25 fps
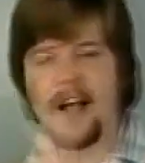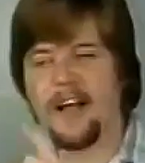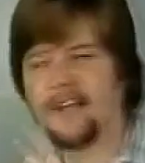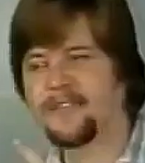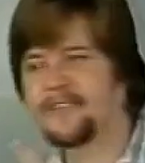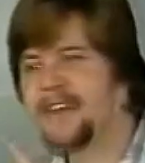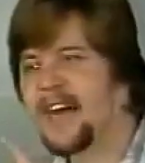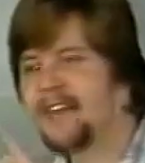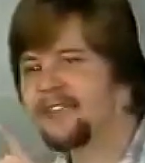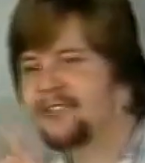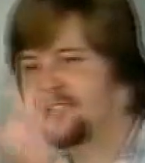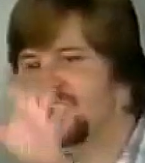
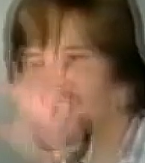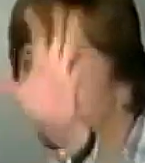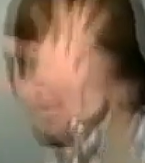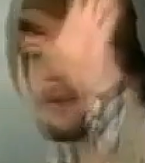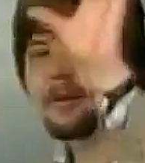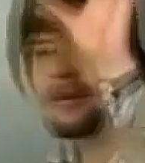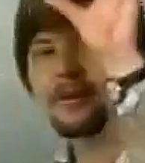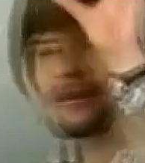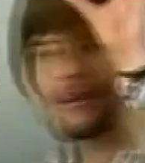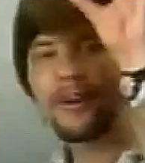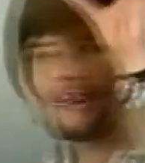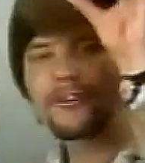That
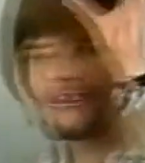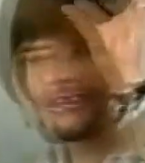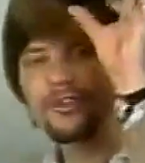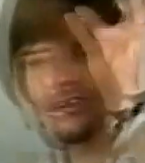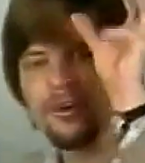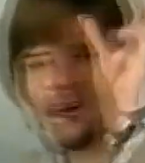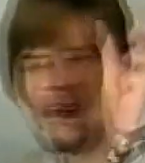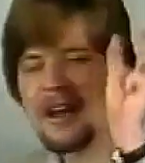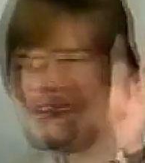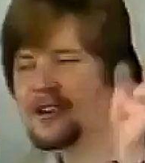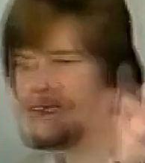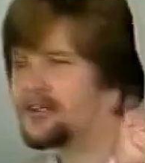thing was a
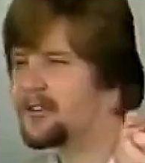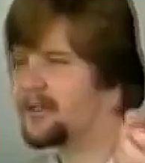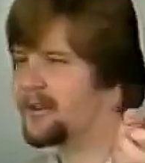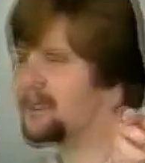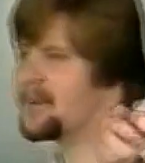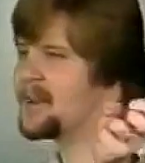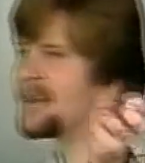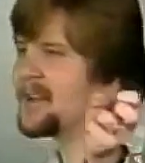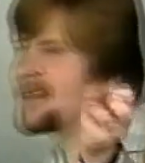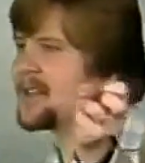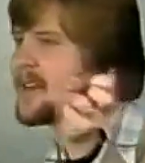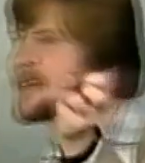treasure to
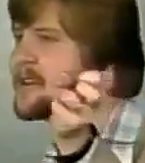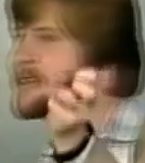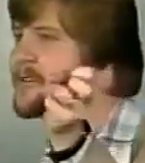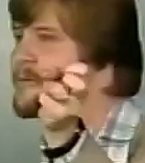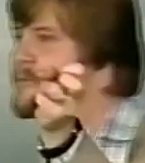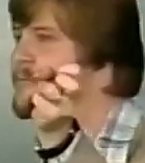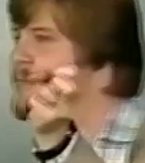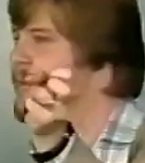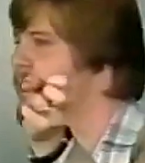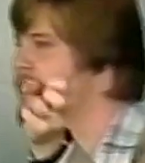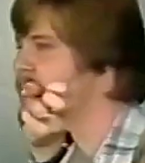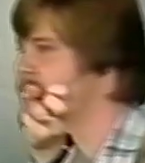me that
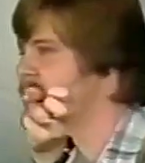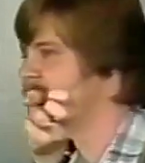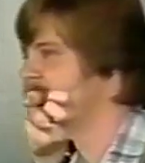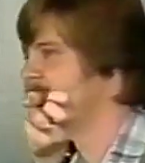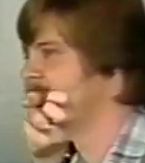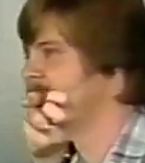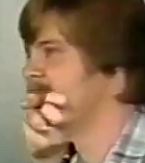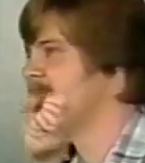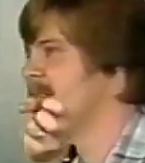you broke.